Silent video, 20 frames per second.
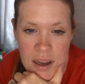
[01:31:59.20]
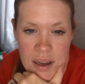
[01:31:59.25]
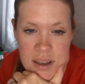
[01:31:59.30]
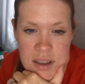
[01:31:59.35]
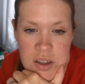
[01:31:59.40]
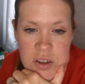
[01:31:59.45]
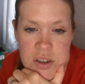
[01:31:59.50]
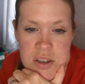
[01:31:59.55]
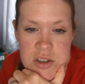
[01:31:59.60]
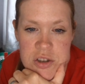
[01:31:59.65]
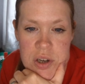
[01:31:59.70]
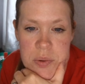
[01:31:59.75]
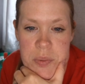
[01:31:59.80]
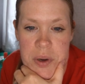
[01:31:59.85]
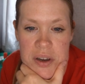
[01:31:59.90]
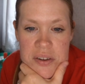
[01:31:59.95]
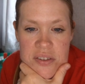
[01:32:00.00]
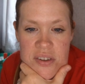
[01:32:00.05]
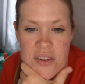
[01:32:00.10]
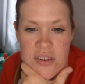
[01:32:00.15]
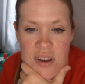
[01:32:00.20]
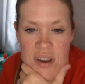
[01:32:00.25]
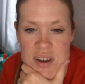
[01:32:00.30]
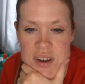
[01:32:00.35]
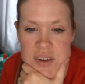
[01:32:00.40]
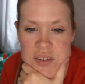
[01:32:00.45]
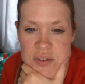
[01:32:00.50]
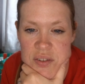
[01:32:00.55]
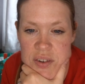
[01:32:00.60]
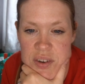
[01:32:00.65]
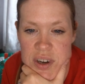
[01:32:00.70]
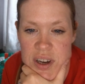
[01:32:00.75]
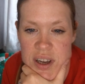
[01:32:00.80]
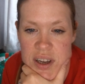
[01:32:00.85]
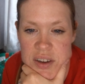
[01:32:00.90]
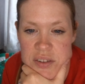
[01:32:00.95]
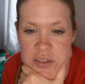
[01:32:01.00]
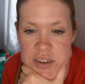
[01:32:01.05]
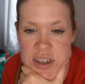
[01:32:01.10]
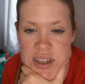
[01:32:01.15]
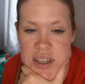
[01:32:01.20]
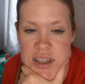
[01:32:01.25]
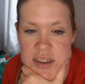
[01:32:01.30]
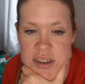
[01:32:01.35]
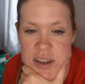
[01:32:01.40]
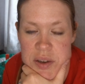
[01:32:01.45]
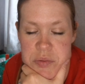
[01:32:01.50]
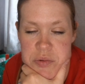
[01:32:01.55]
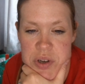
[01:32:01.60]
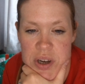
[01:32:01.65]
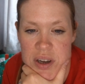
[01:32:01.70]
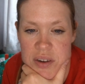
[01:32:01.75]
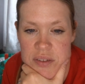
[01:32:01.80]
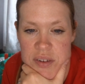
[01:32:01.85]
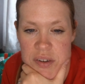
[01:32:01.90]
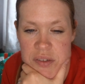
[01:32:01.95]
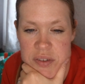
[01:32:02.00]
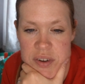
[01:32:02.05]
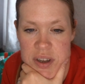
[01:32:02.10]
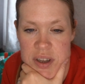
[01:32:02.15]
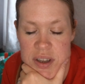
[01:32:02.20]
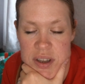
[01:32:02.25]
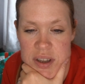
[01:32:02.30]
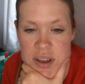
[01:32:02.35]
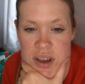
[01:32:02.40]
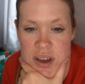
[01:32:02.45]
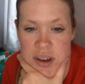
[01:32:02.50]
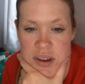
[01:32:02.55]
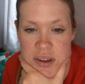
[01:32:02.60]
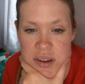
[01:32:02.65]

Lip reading: you're extremely OCD and feel like you really need to keep track of everything. Yeah.